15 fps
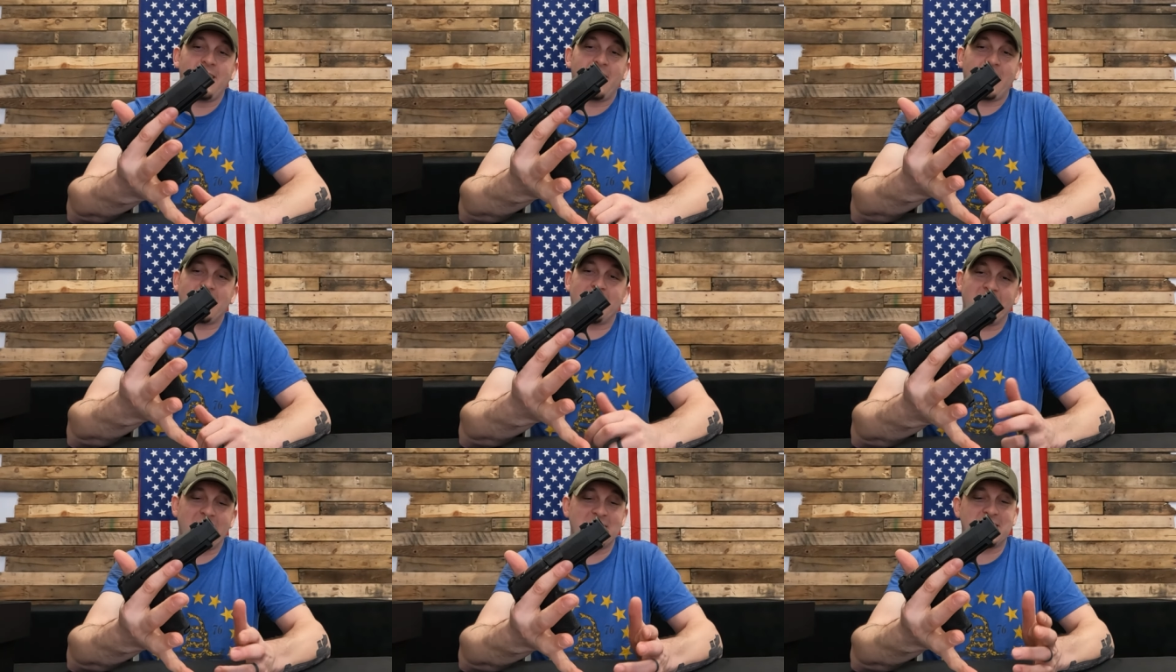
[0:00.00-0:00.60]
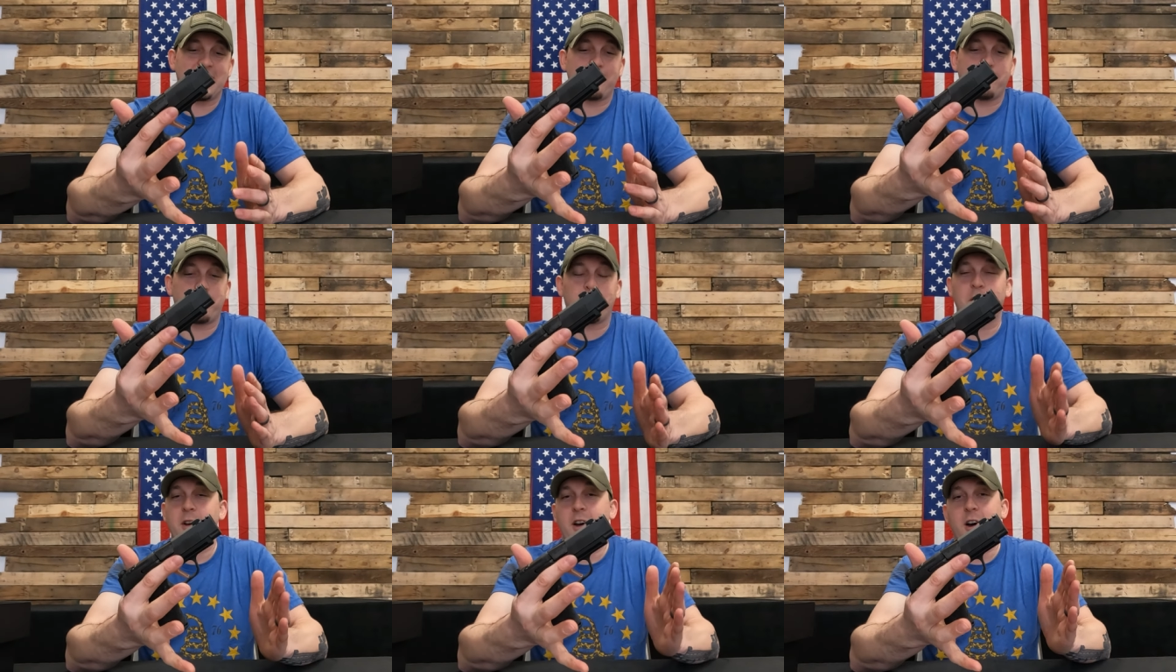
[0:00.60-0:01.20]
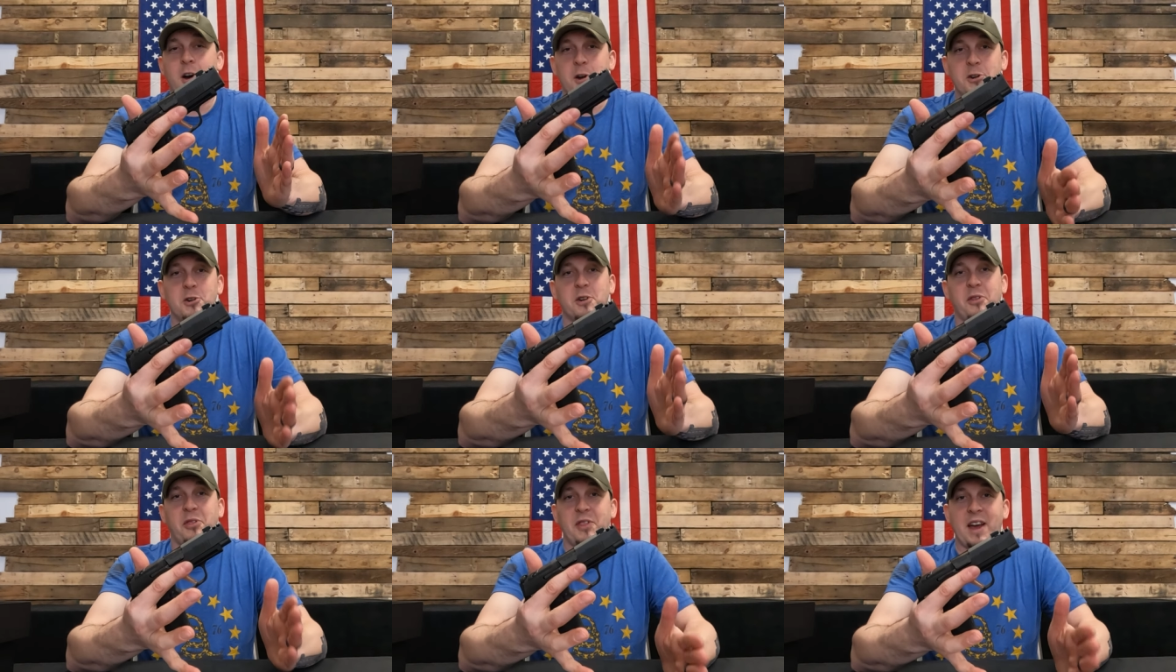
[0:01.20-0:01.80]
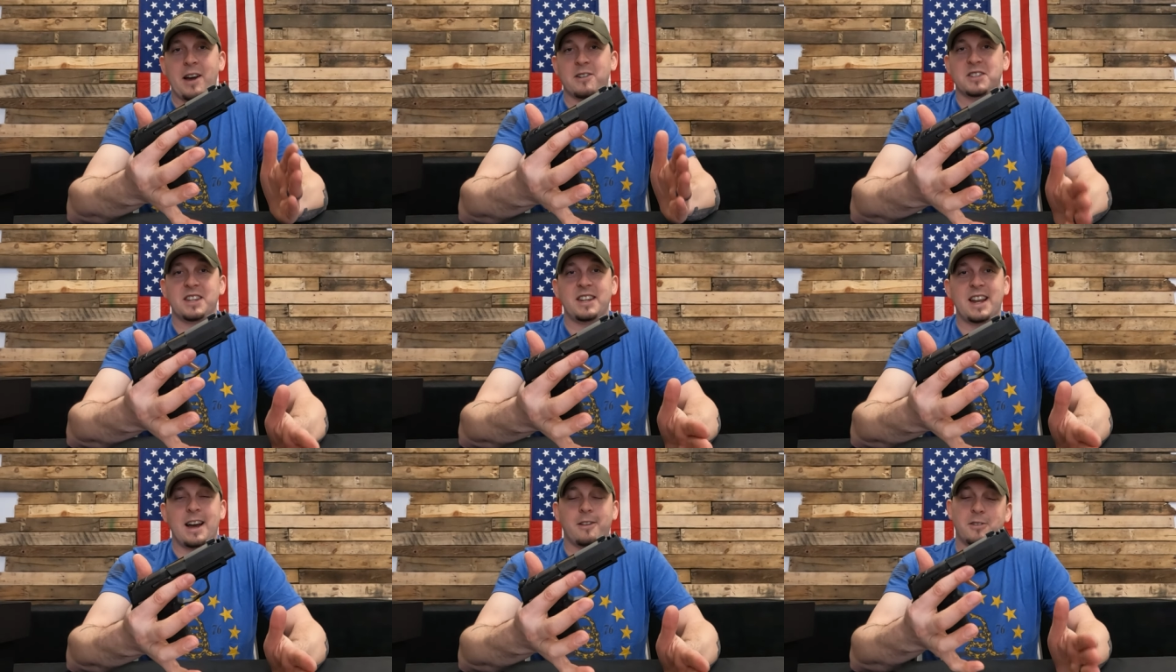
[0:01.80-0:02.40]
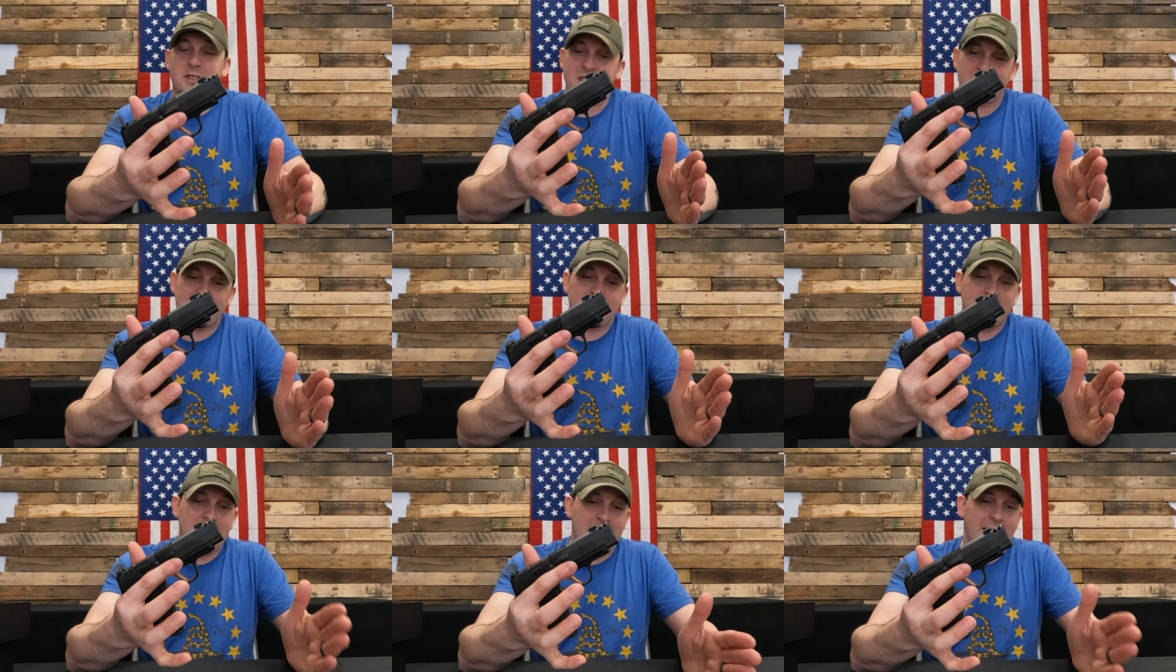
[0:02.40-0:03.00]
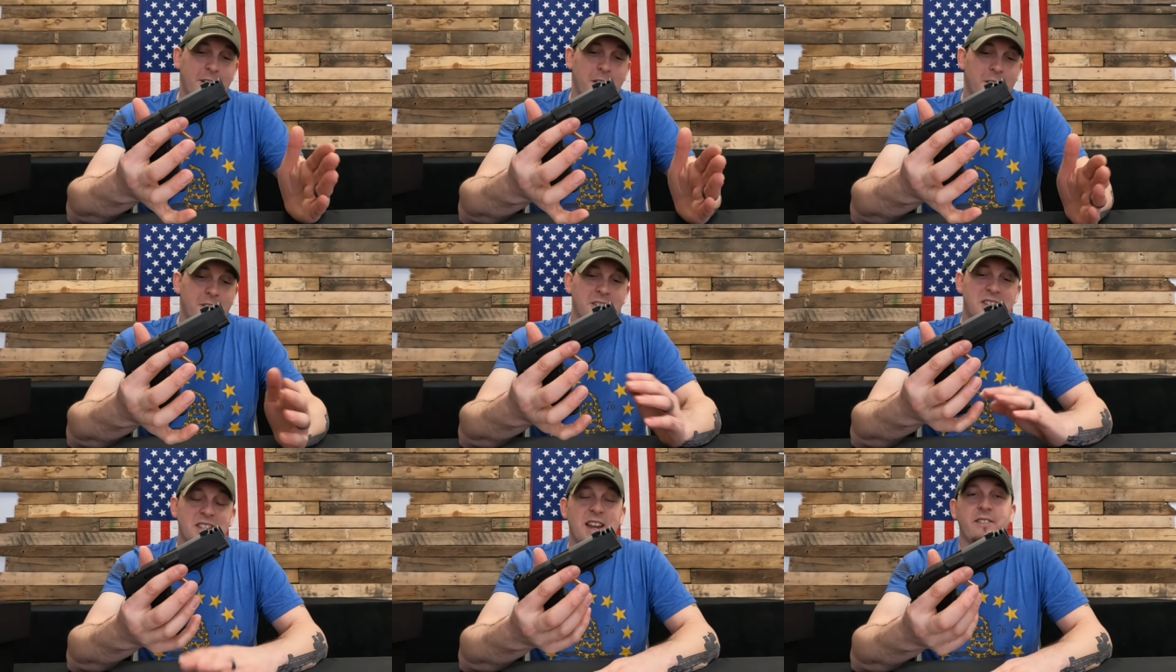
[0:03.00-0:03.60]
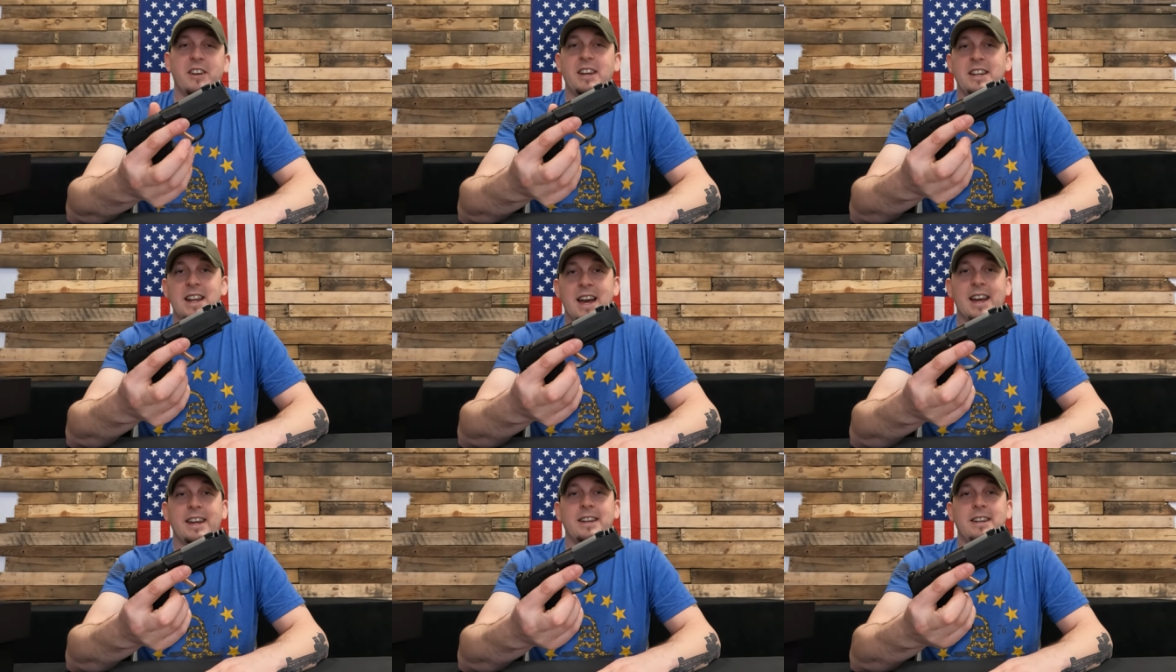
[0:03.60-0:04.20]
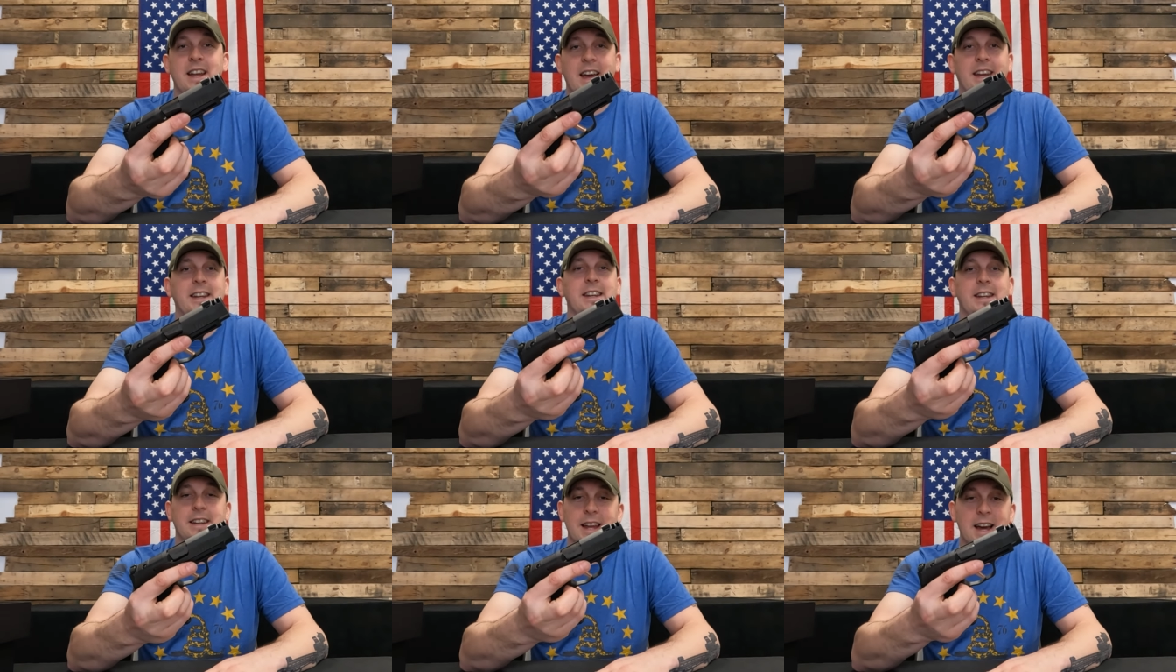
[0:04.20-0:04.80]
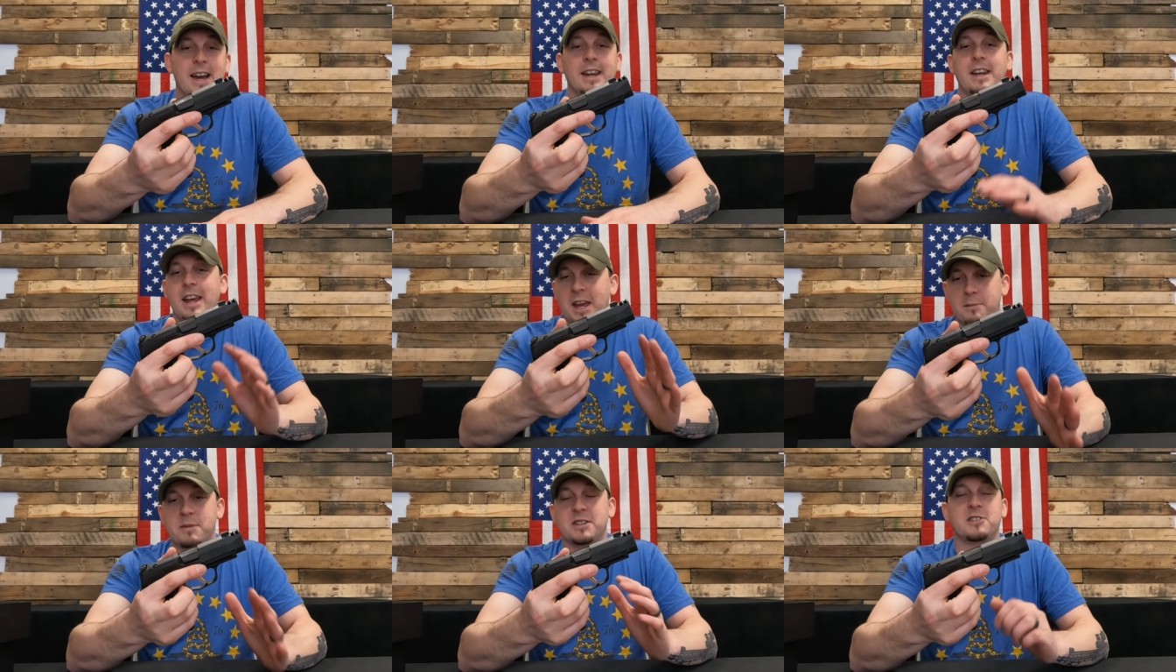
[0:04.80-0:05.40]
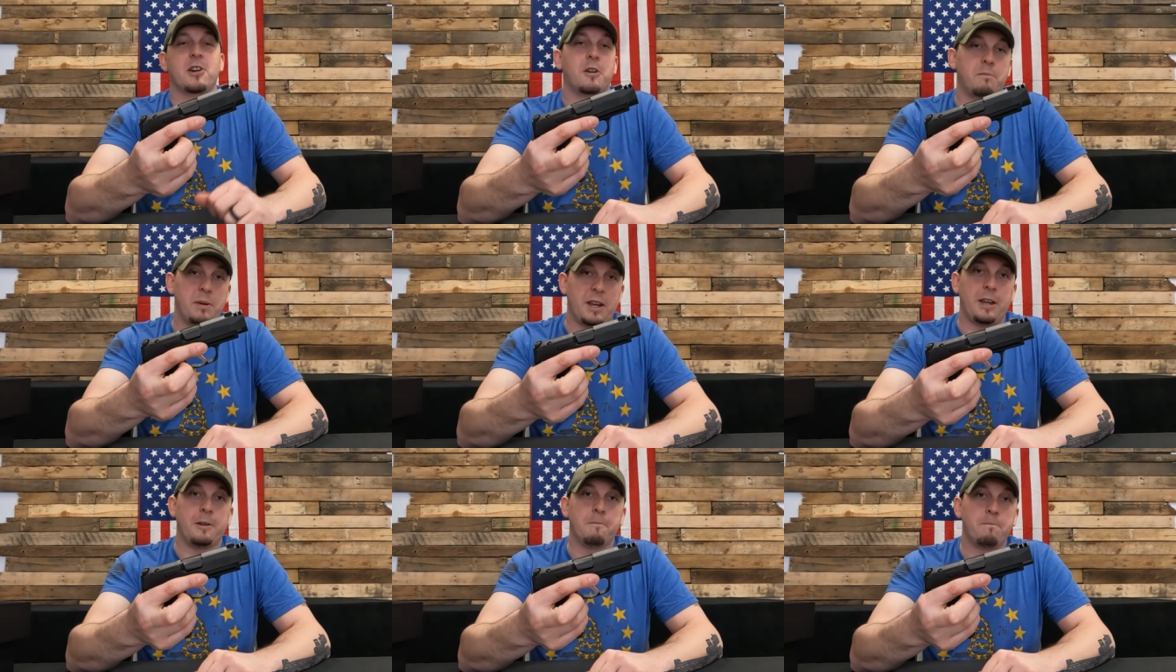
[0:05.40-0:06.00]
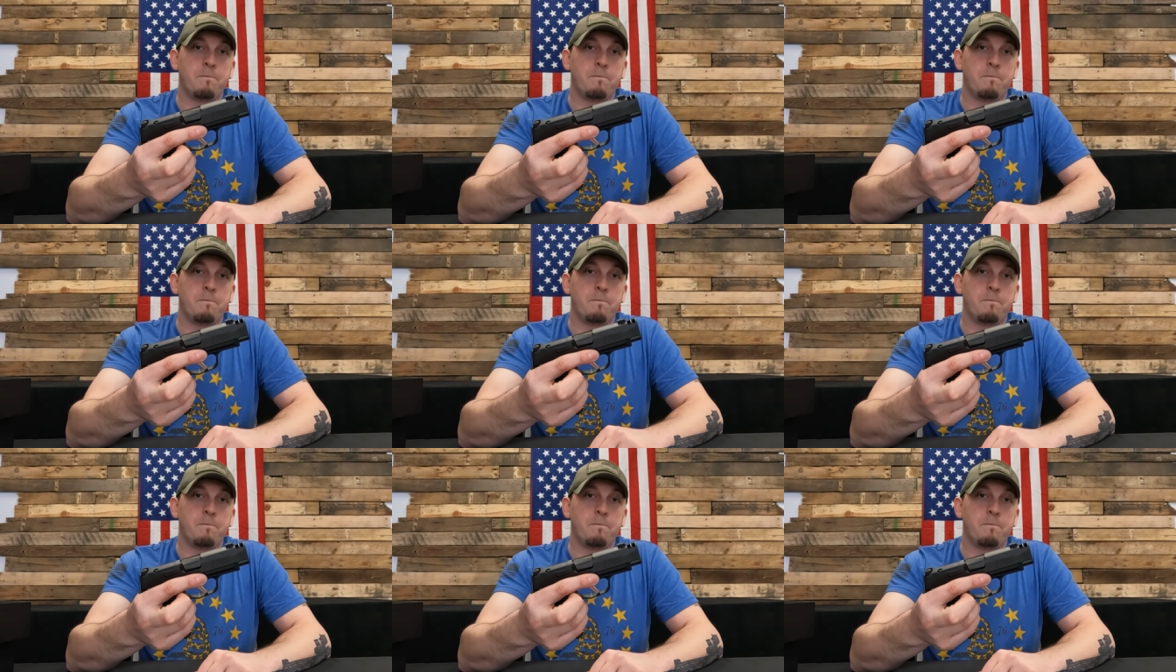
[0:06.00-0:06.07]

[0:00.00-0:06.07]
And like I said, for under $1,000, it's a 979.99 MSRP.